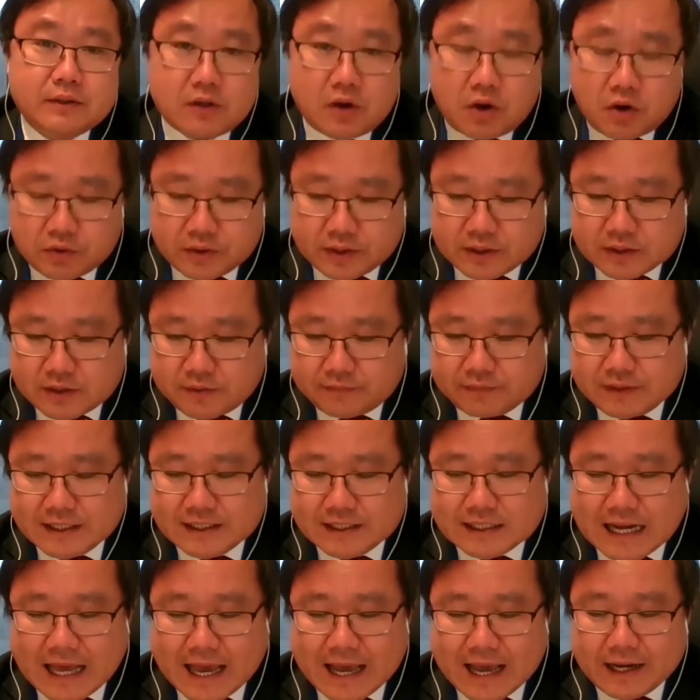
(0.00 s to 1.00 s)
owners of
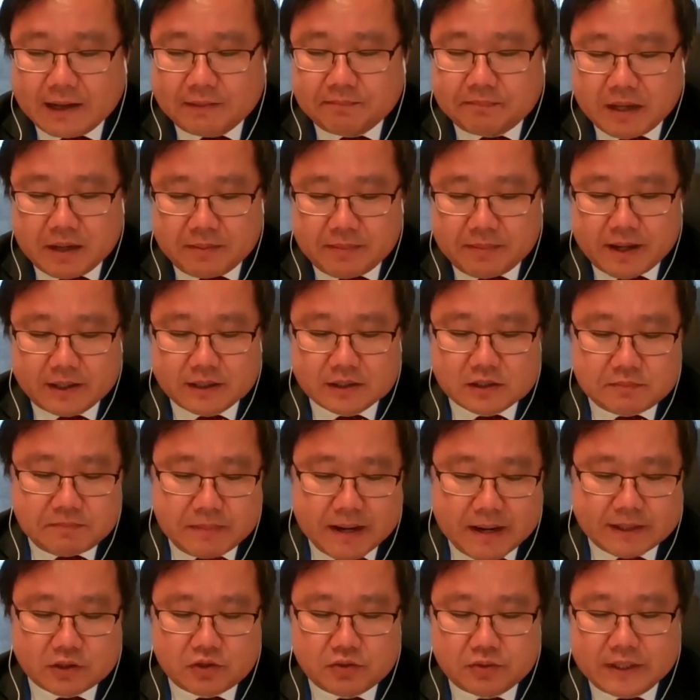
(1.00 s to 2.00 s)
this land and pay my
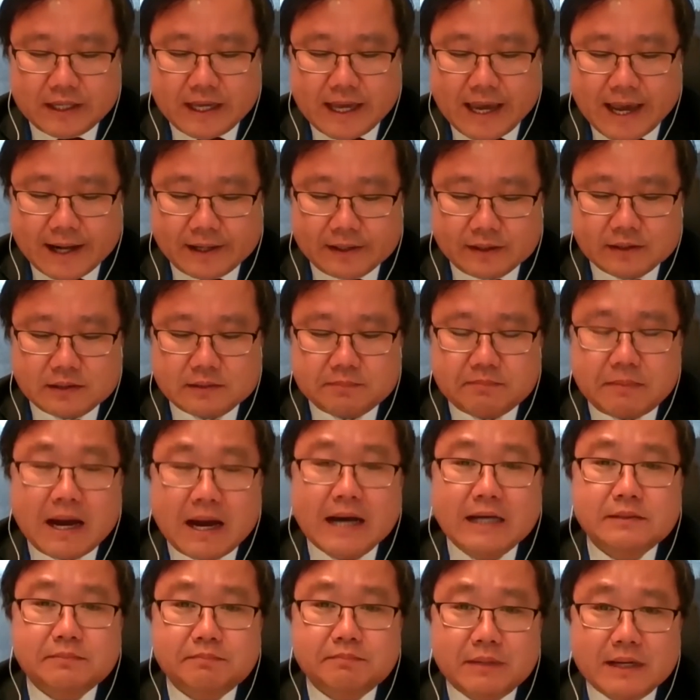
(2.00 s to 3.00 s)
respect to the elders
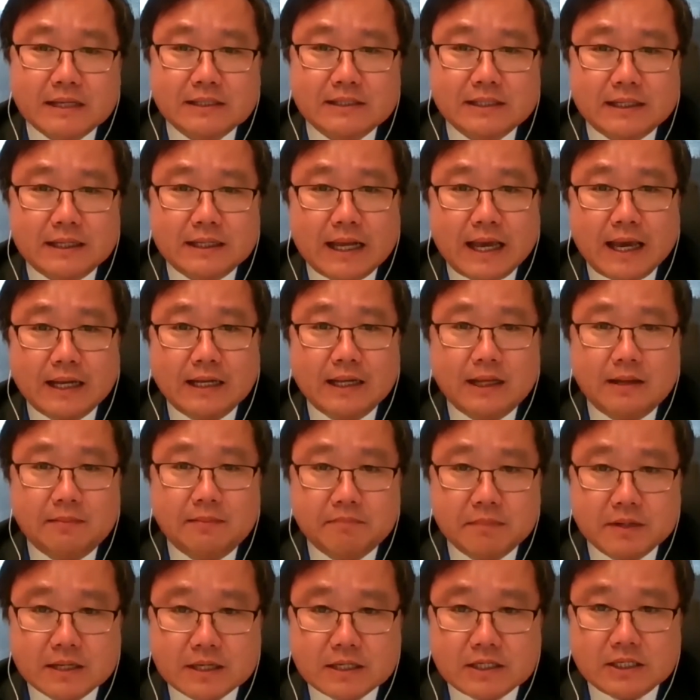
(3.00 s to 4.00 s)
past, present, and
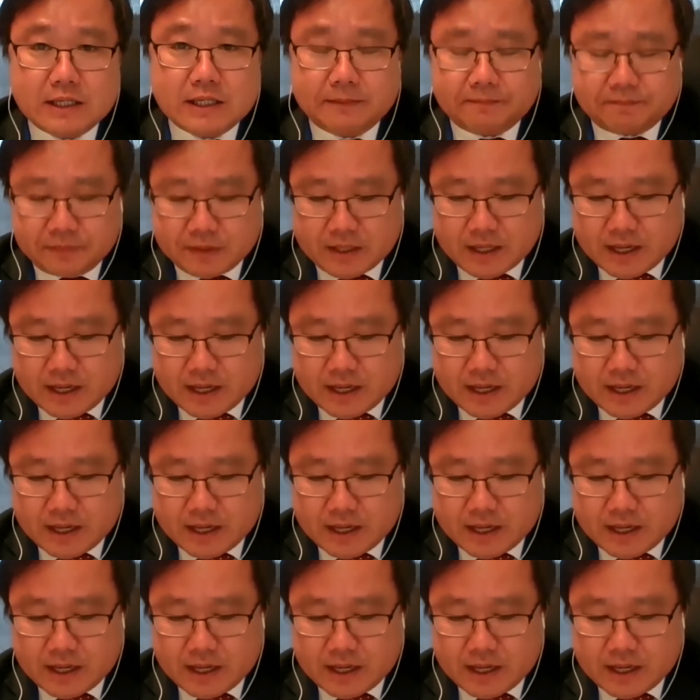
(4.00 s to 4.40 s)
emerging.